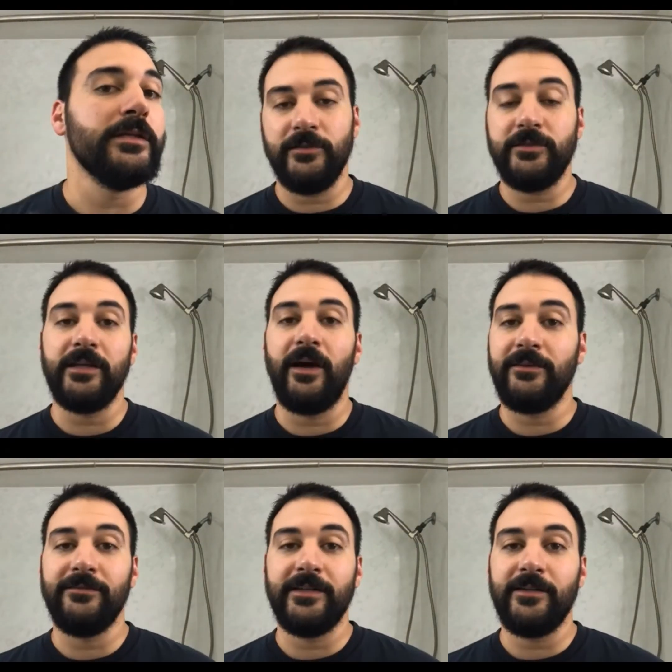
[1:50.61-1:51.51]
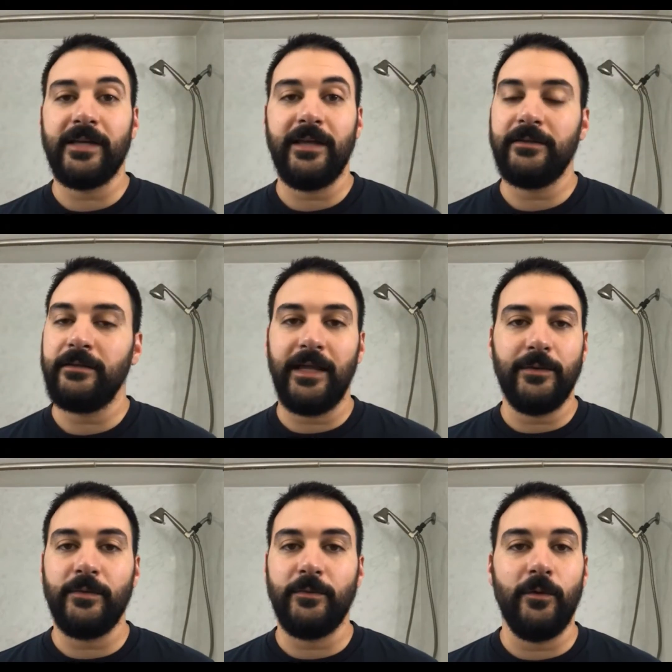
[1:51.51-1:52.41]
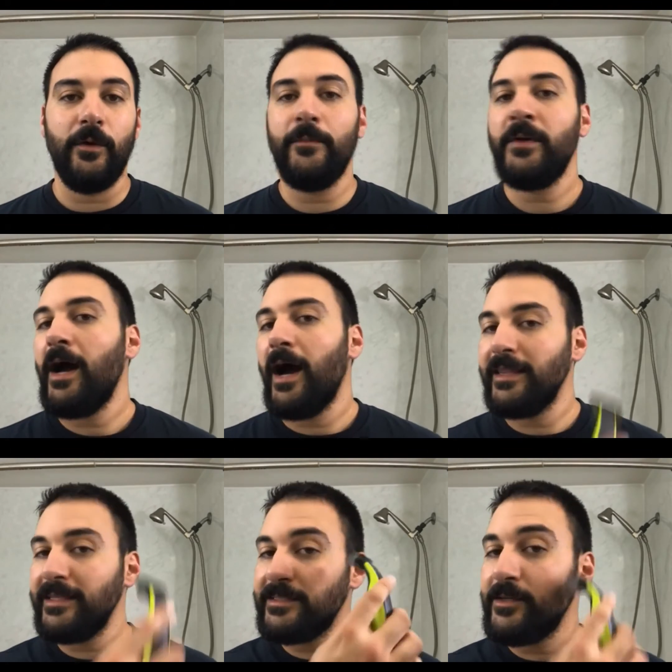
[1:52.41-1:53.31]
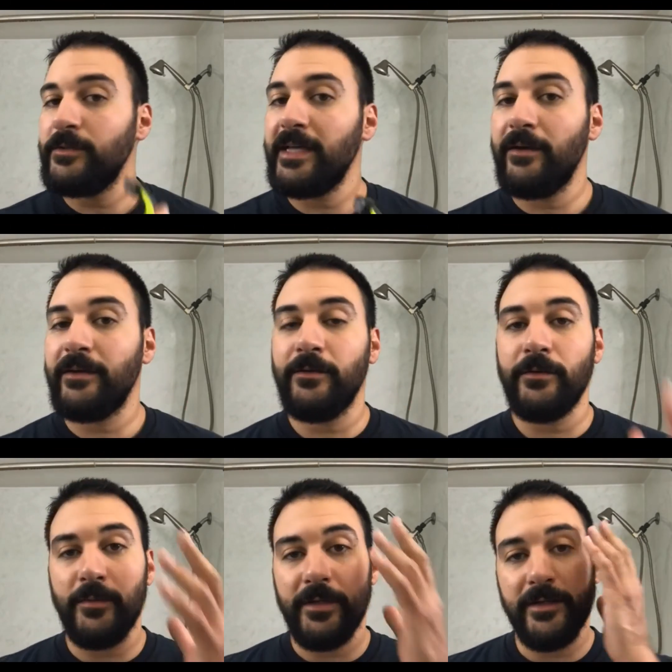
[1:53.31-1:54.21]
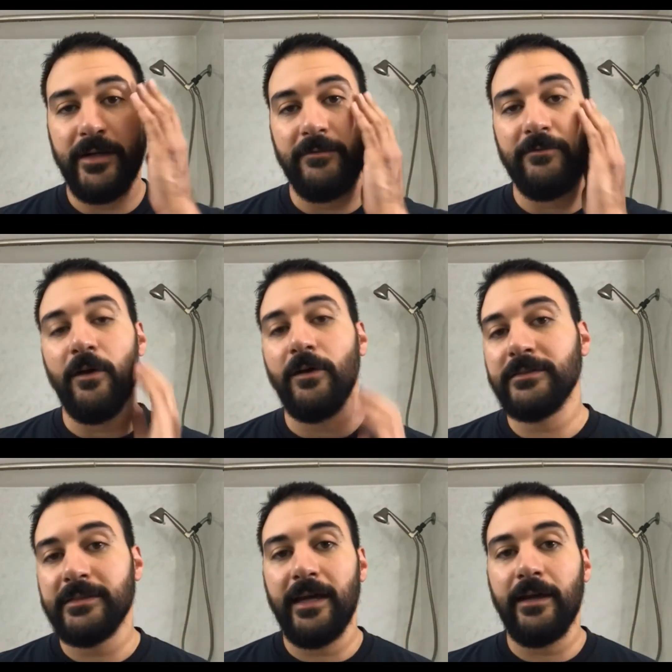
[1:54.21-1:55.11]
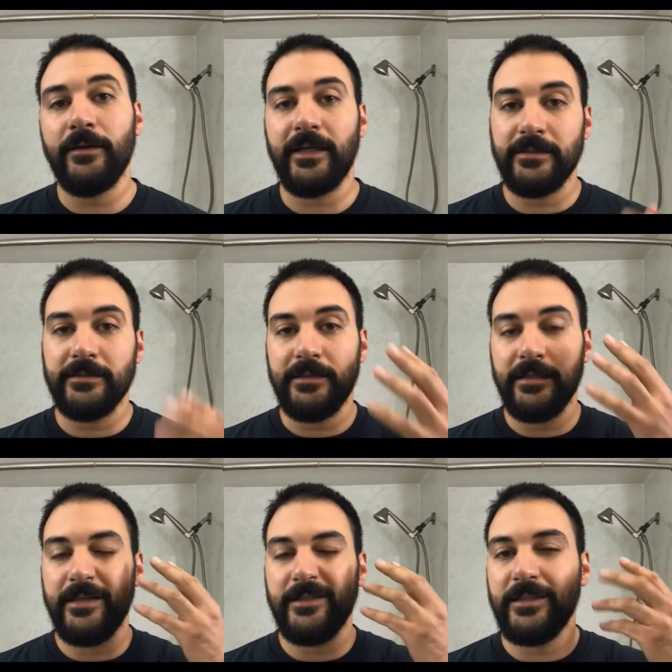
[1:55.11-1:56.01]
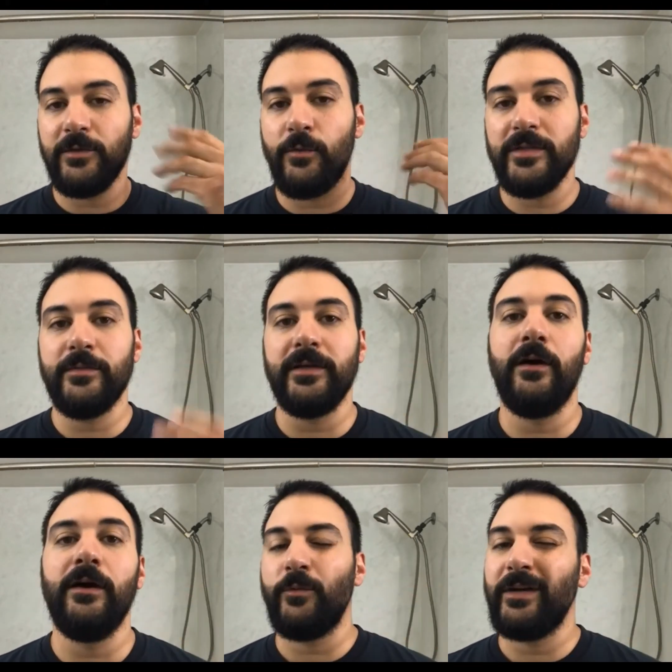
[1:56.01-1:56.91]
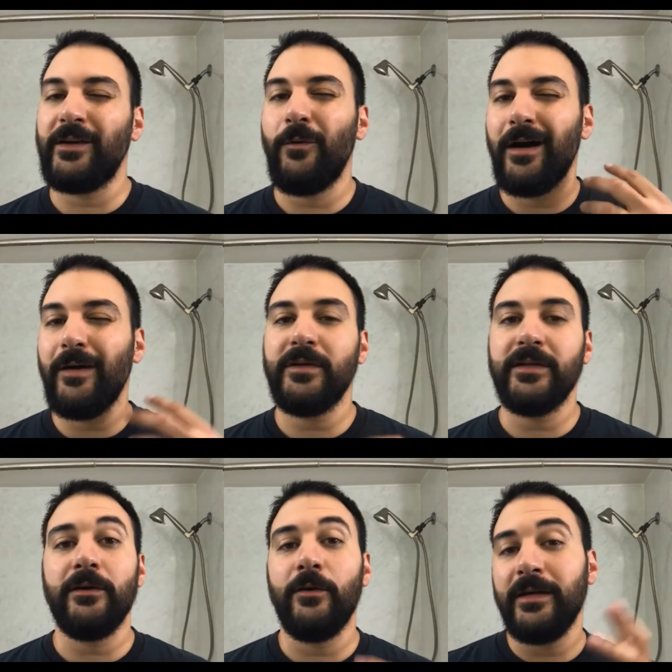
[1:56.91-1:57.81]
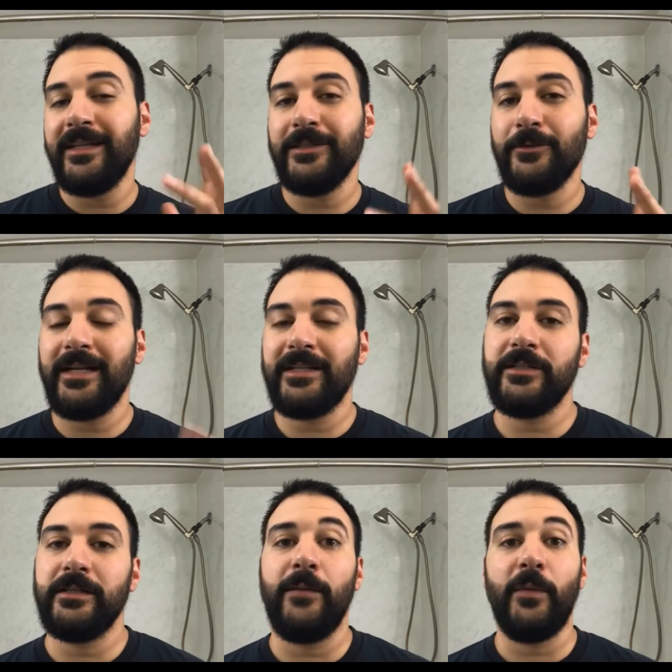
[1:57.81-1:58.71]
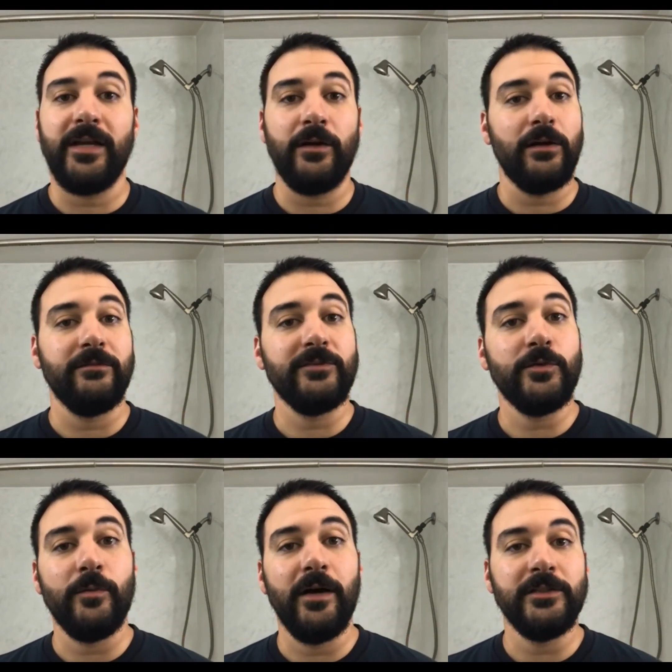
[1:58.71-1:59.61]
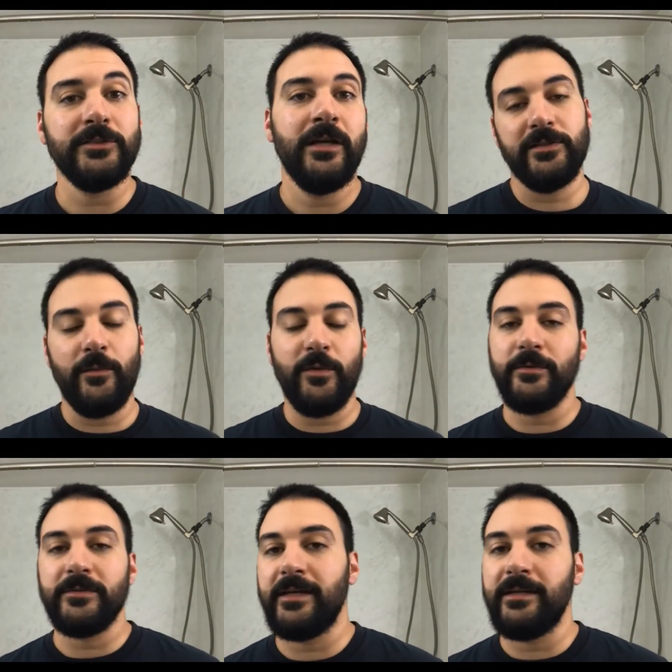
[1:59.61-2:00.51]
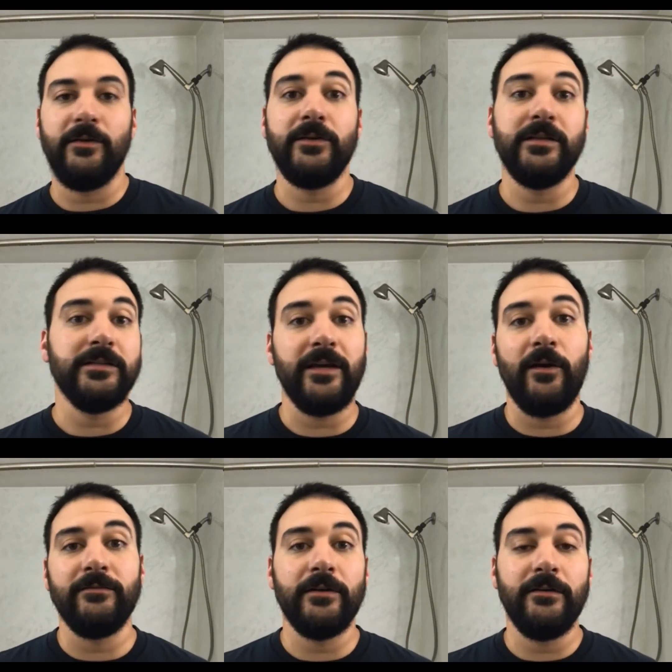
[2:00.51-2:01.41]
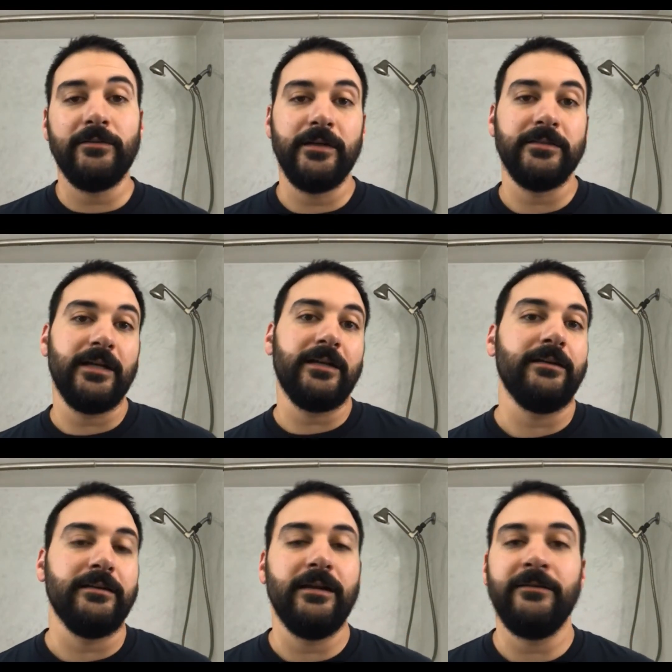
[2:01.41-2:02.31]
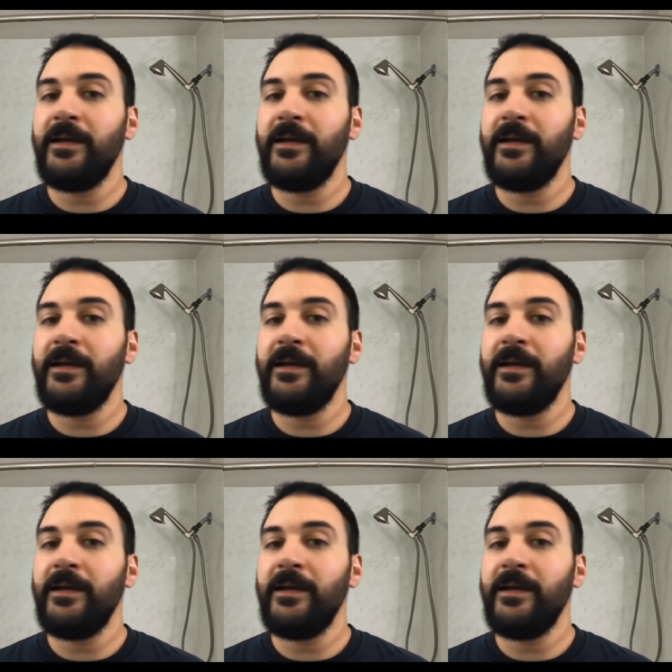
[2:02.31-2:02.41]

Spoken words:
You'll see other videos out there, a lot of people go up. I like to go down. I know the beard hair falls down. I can see the hairs that are wisping off. When I go up, it can go in any direction. I might cut off too much. Some people say, you didn't take off enough hair, it's not cutting enough.